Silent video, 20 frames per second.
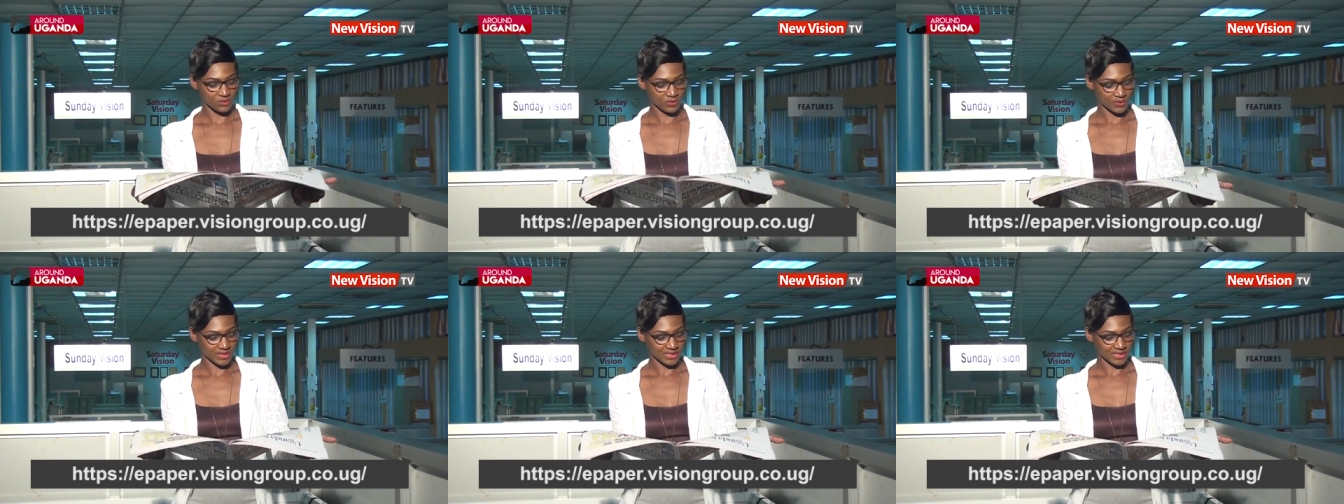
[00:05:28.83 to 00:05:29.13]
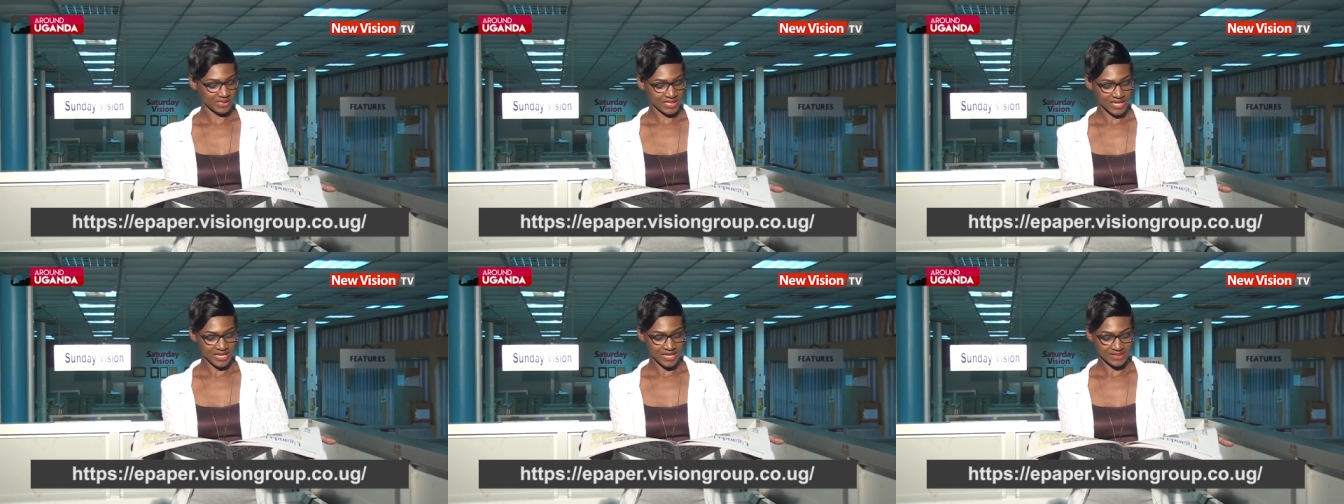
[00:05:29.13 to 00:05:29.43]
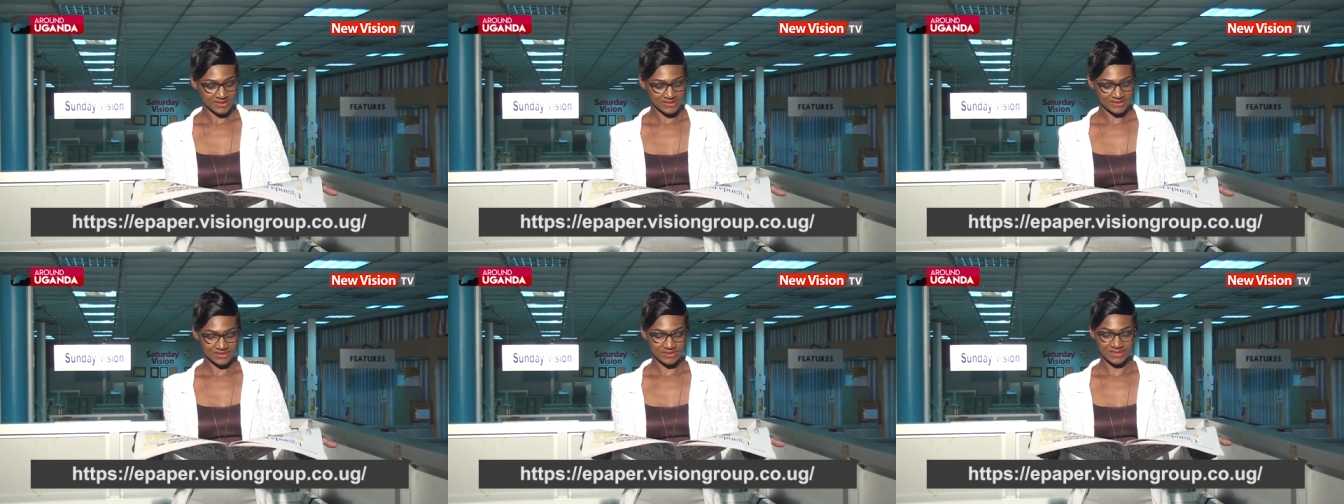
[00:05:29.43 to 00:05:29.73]
oil
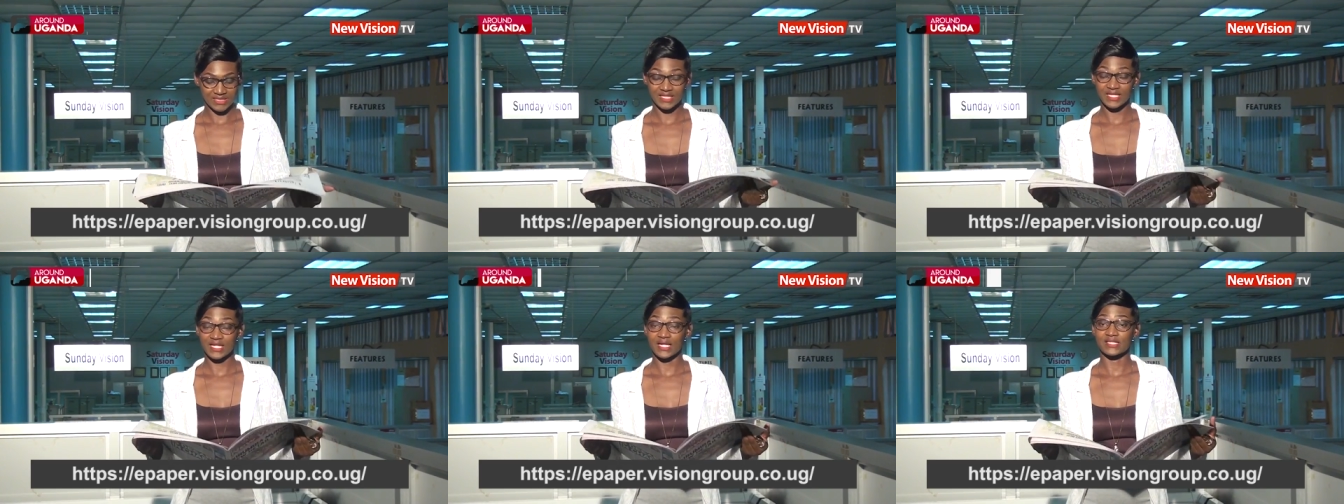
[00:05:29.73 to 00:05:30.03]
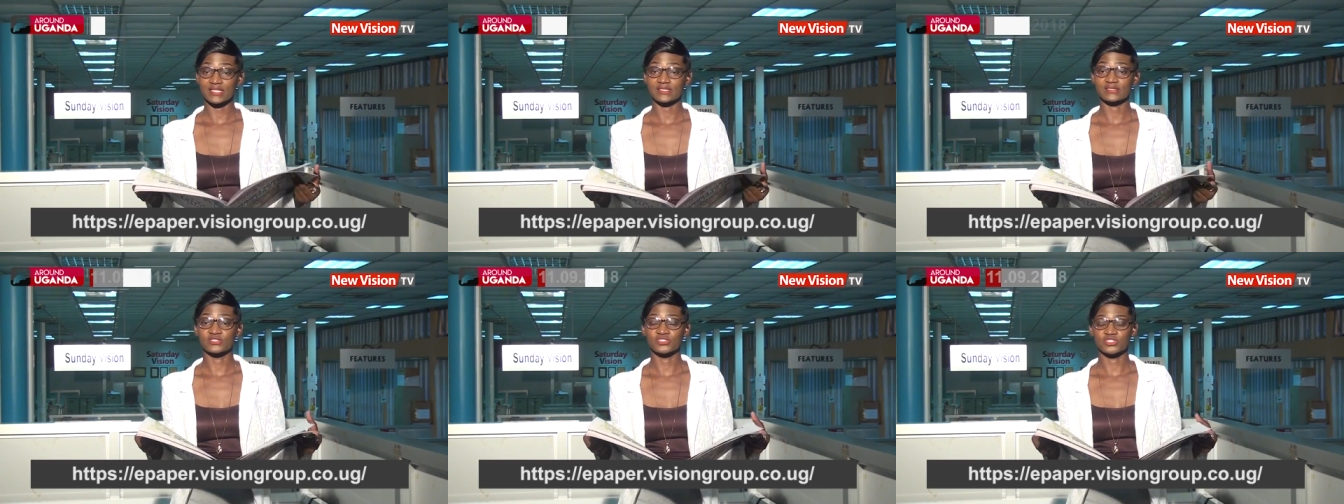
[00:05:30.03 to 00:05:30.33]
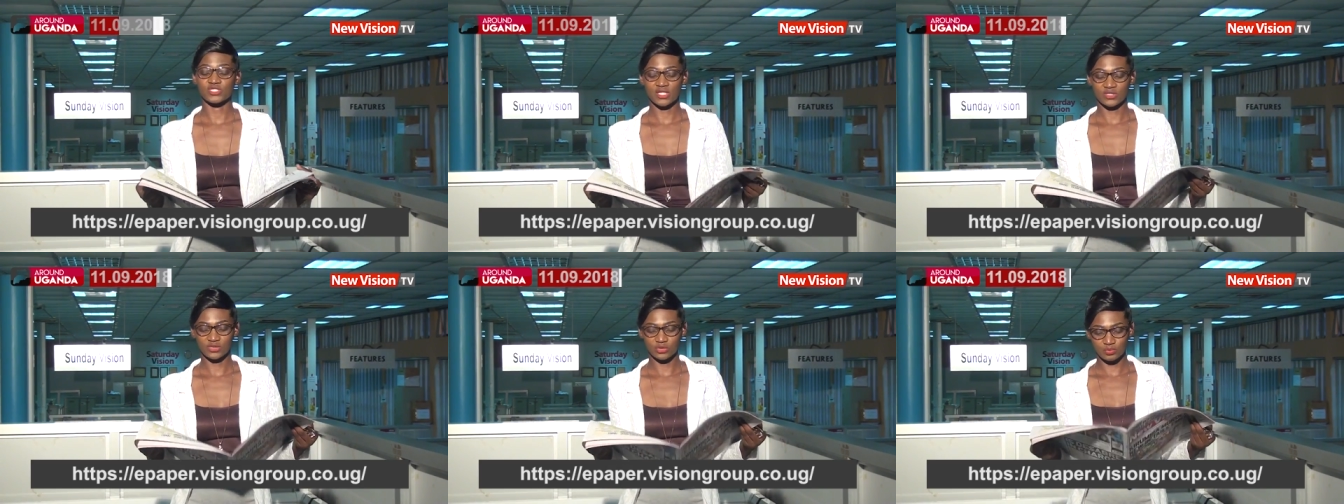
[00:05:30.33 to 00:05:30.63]
and gas
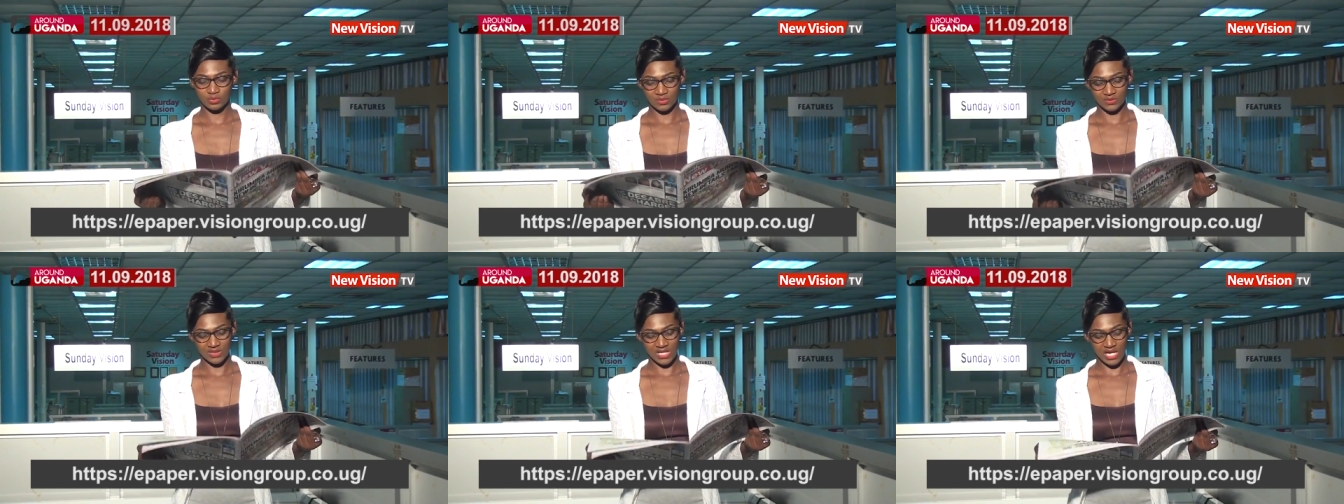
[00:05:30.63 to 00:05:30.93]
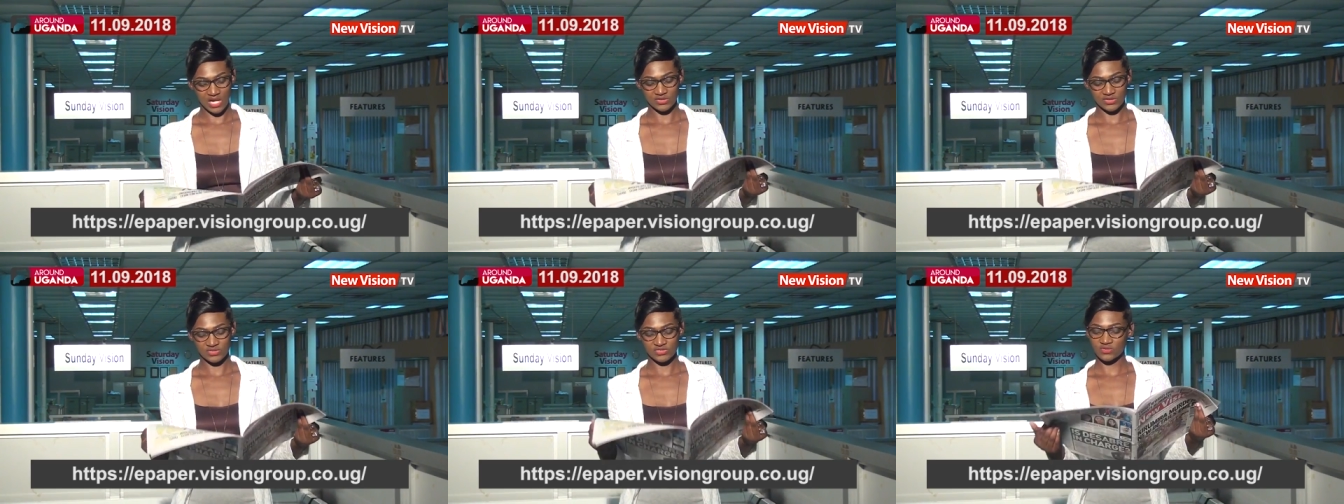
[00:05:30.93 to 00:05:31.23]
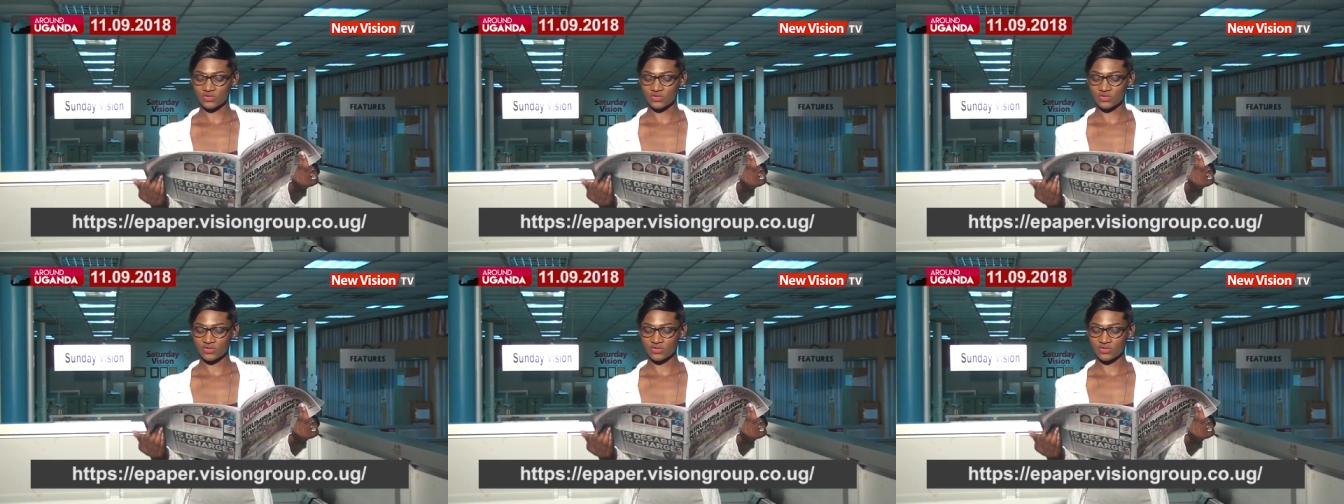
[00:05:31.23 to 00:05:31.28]
journal pullout.